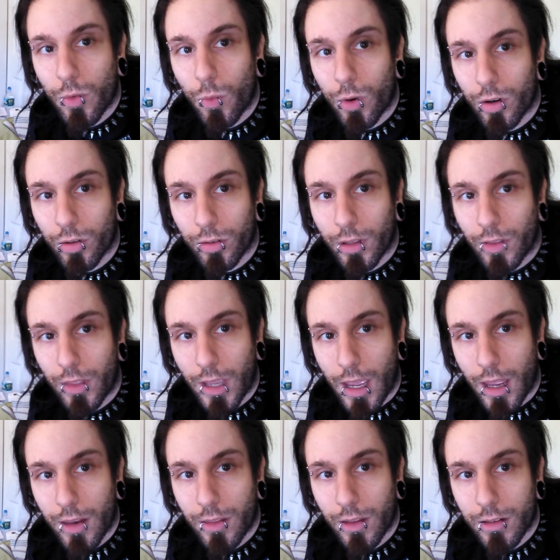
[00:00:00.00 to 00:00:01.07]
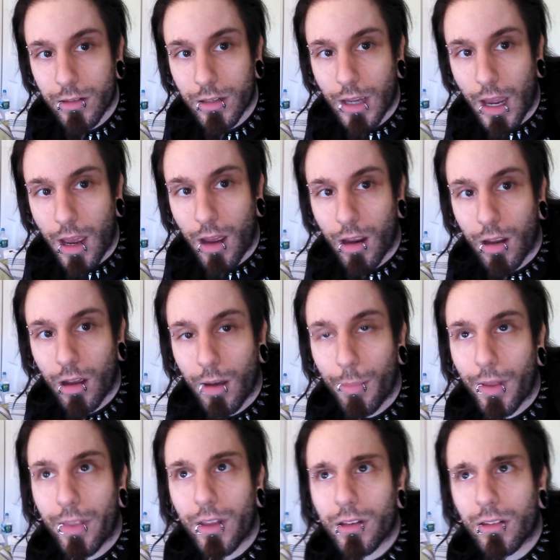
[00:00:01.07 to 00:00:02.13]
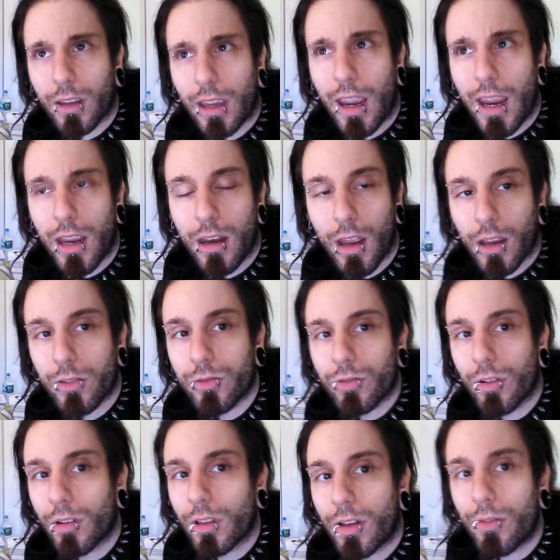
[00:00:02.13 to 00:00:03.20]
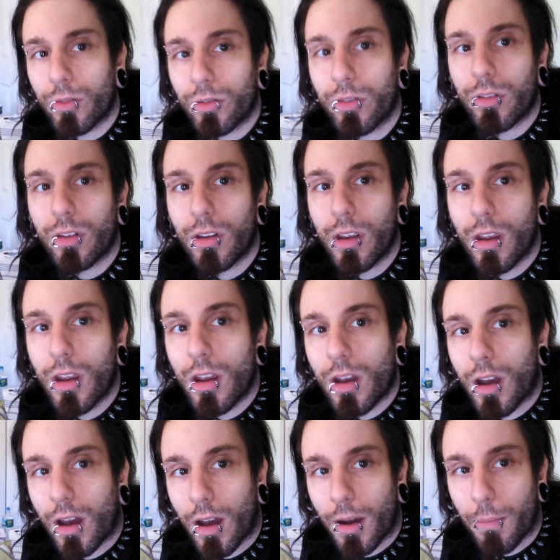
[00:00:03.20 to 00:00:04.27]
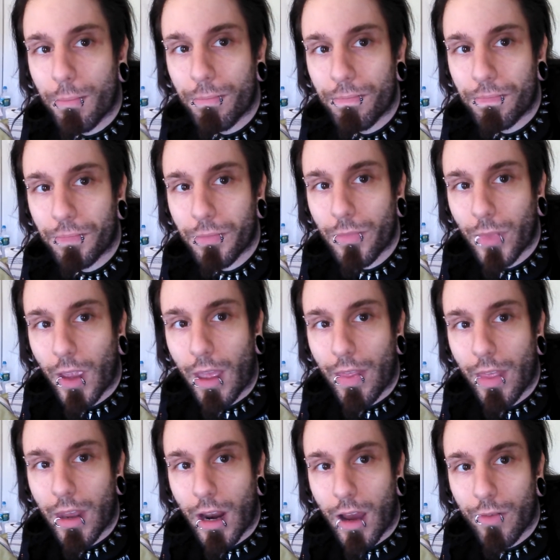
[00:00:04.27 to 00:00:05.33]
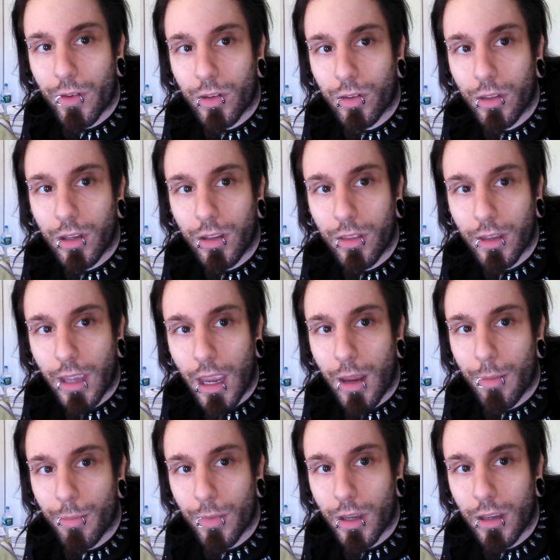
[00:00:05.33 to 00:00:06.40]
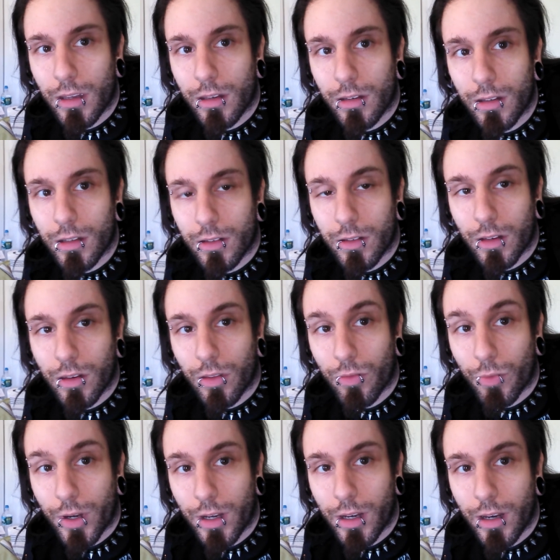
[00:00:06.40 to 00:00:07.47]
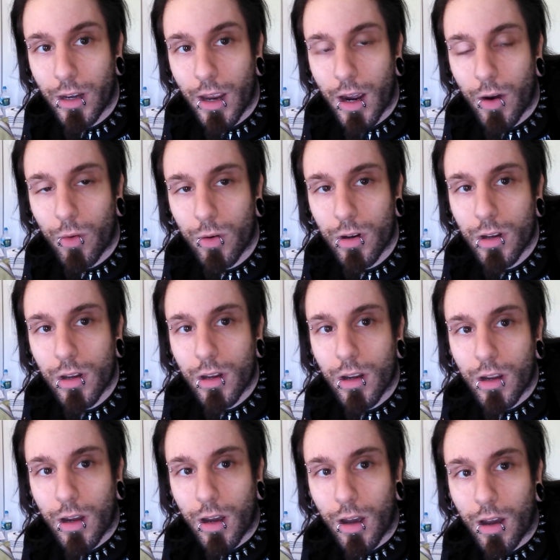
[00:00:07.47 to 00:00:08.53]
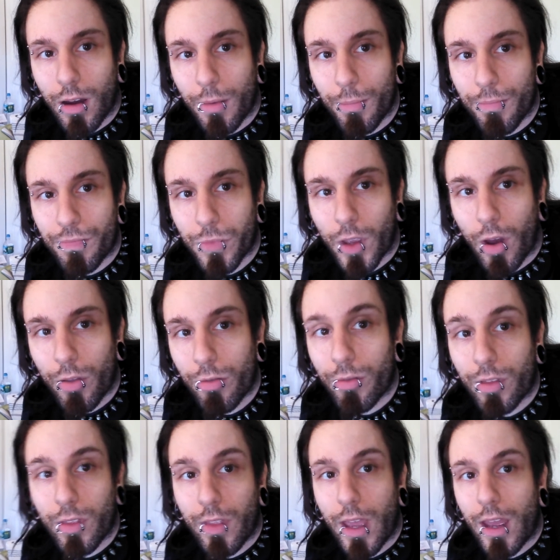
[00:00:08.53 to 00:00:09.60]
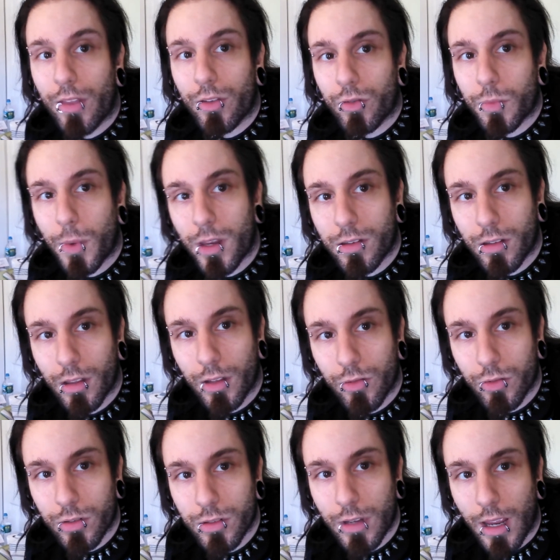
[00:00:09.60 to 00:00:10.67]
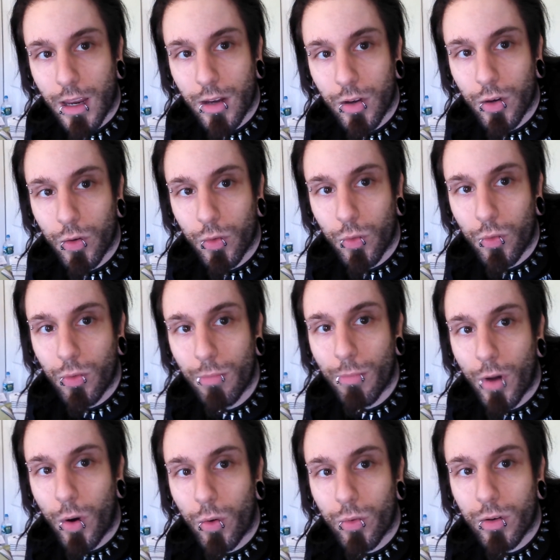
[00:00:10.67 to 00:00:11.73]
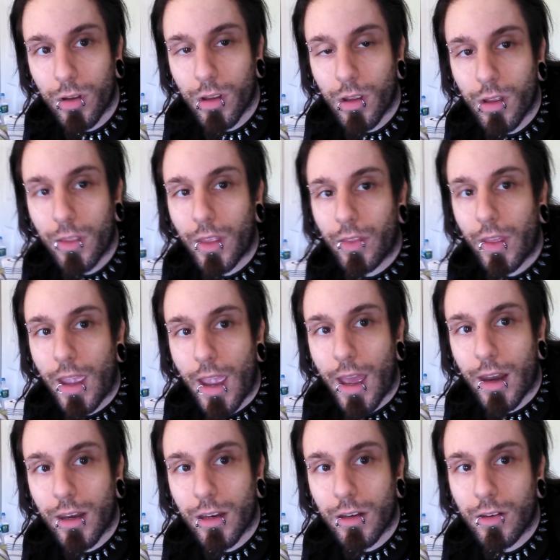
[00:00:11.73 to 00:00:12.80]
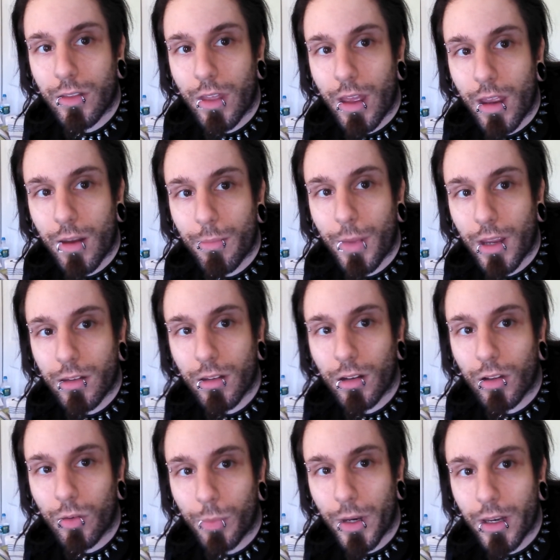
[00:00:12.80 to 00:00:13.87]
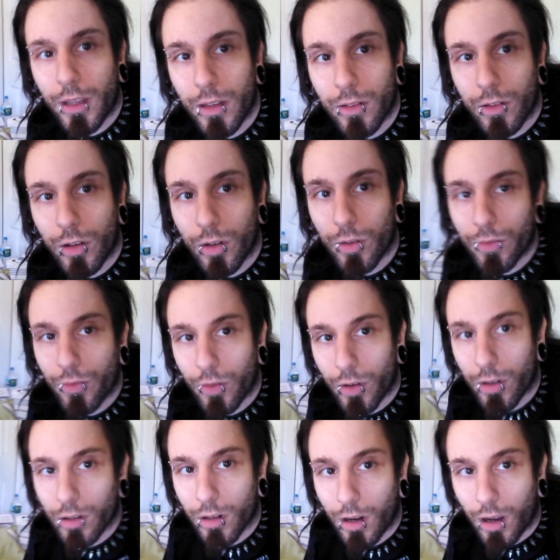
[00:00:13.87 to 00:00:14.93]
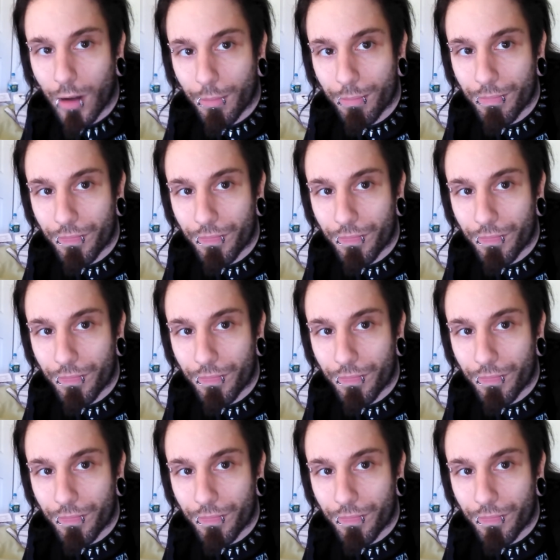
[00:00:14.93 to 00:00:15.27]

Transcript: world at the end that's got, I think it's like 8 extra levels. And then obviously the game is in 3D now. Other than that, there's basically just a new mode that they added that makes it a little bit easier for